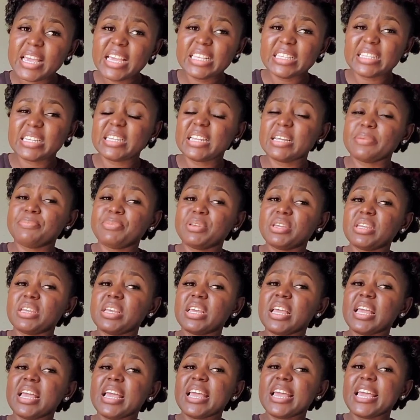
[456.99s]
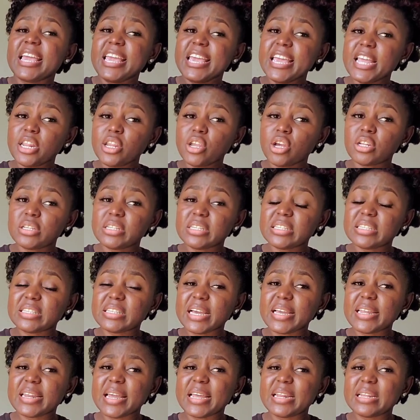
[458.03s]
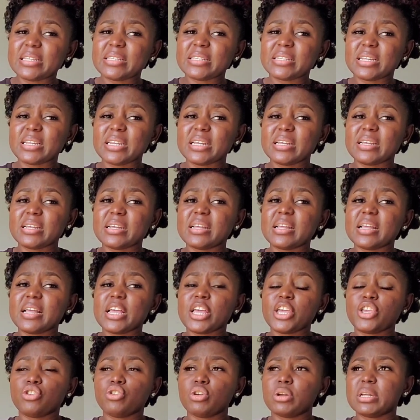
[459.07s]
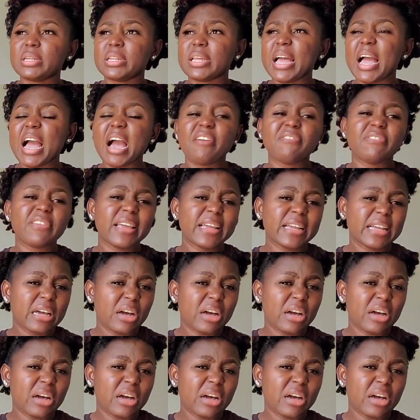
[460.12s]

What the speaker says: it's gonna be in your design and you're gonna have